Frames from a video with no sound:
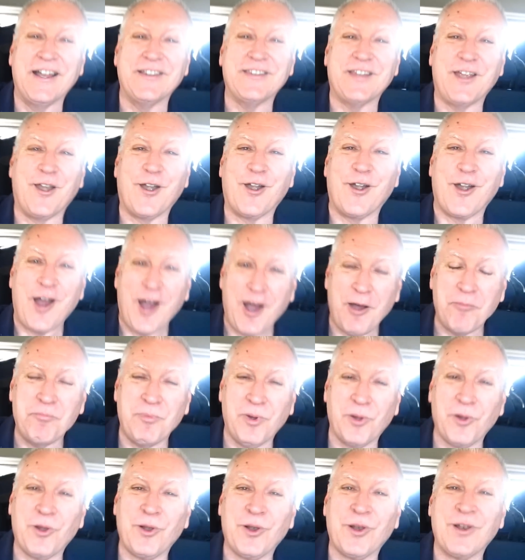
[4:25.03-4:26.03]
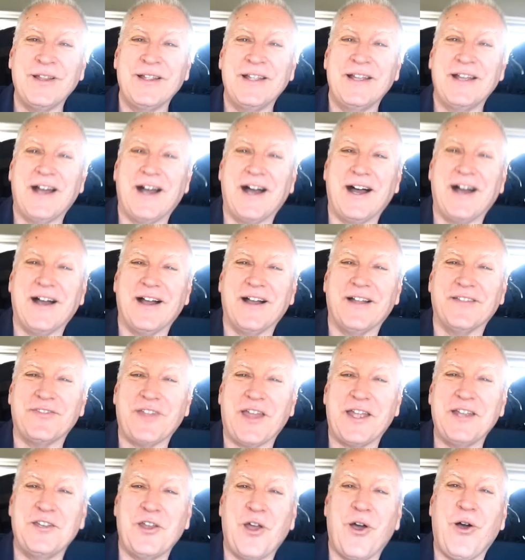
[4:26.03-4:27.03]
They're humble. Uh,
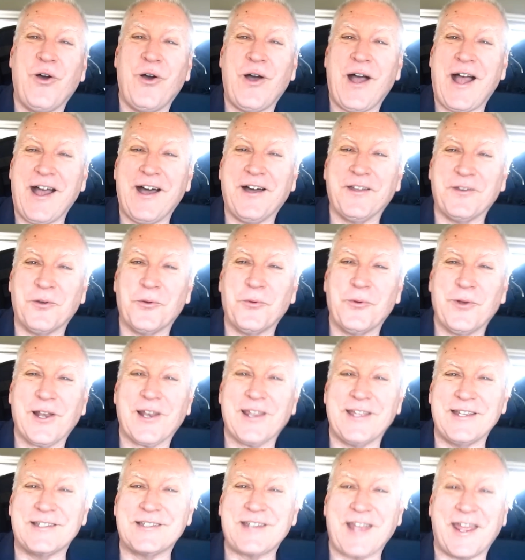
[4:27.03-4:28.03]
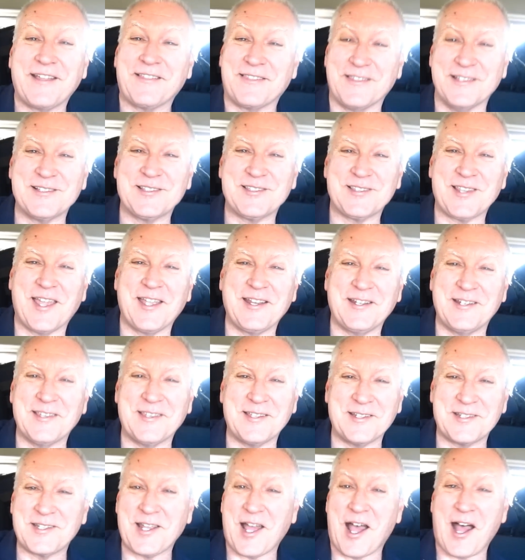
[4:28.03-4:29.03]
they know how to really take this thing to
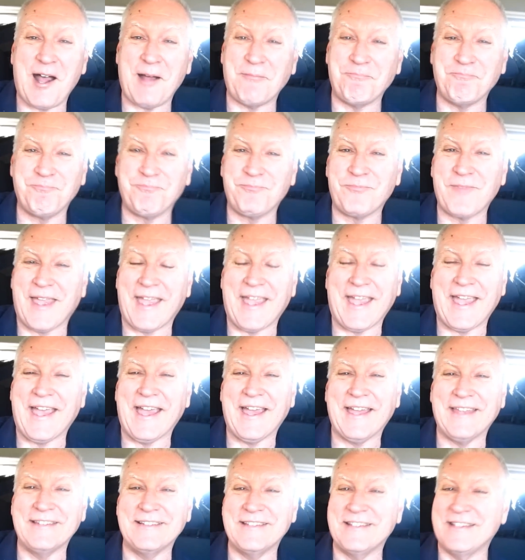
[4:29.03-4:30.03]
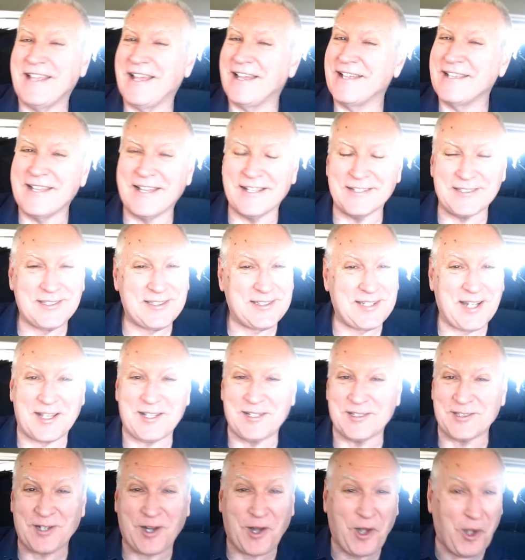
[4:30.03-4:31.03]
the top and uh, stick
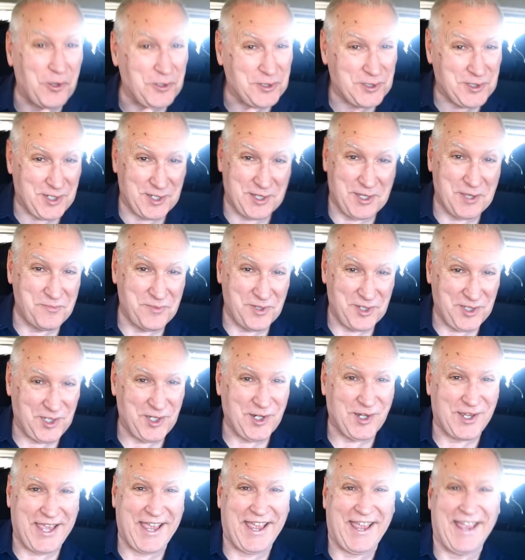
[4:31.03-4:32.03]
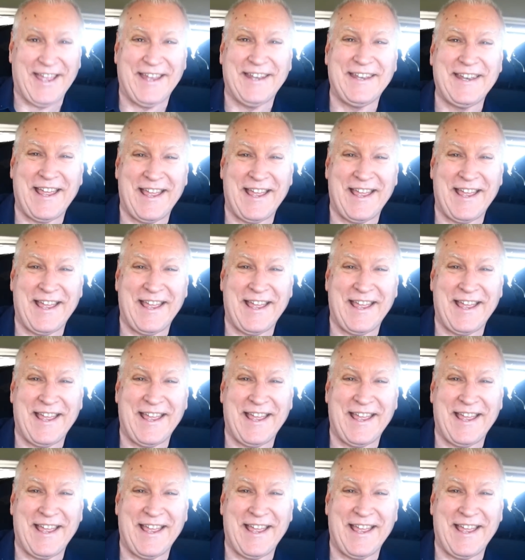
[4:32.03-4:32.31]
as close to them as you can.